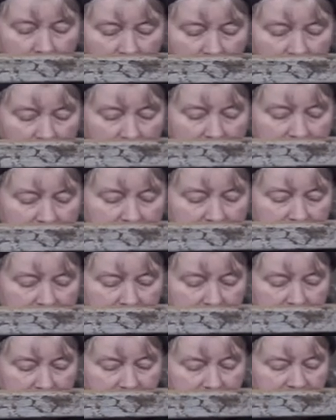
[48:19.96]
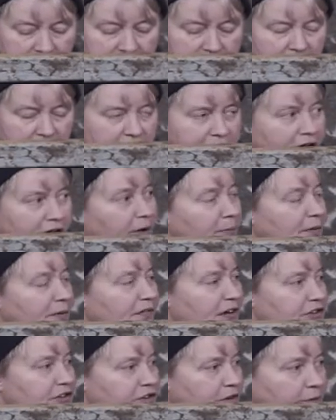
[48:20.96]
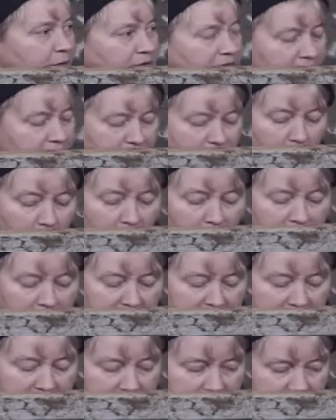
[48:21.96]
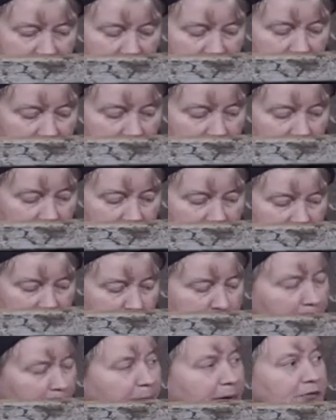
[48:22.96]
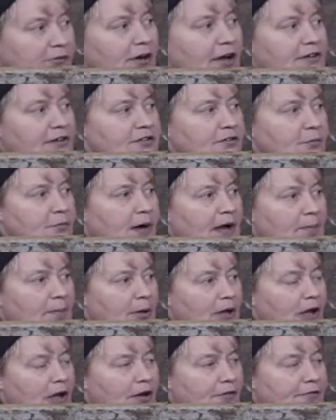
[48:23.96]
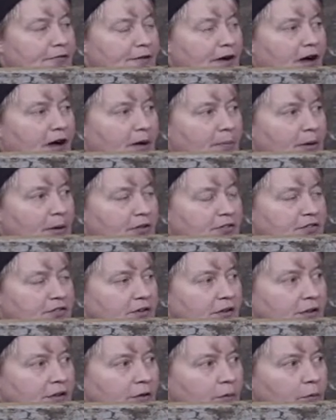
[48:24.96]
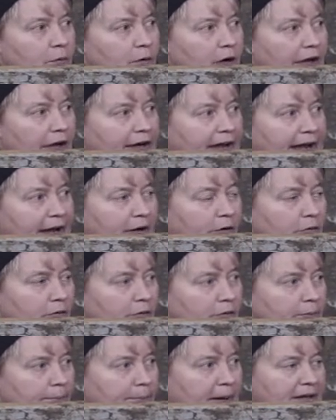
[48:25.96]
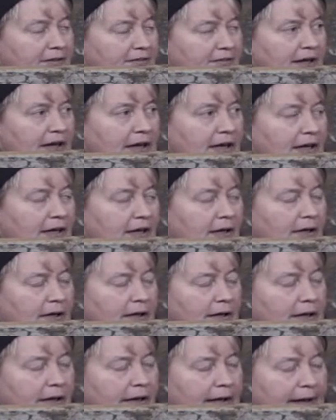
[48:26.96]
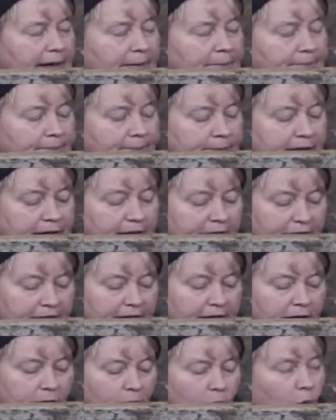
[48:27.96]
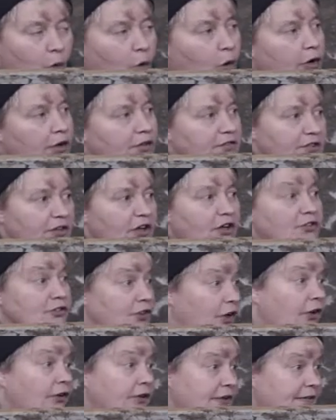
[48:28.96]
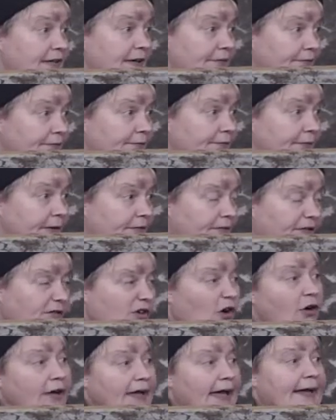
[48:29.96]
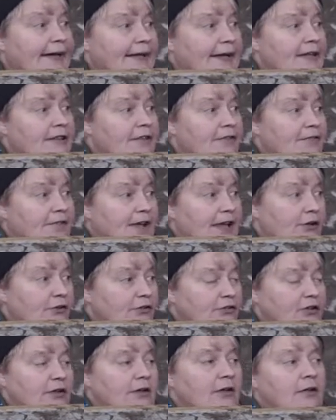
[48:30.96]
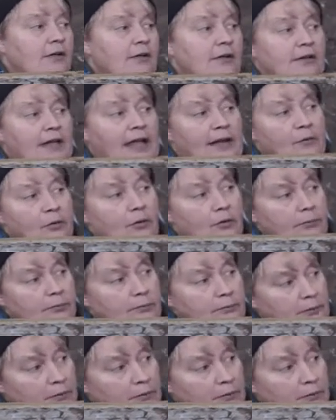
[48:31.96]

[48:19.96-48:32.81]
and there's, there's a couple of issues. Is one is that it's a public right-of-way, but a lot of farmers are now basically um, giving walkers an alternative. If they've got cattle in the field, they will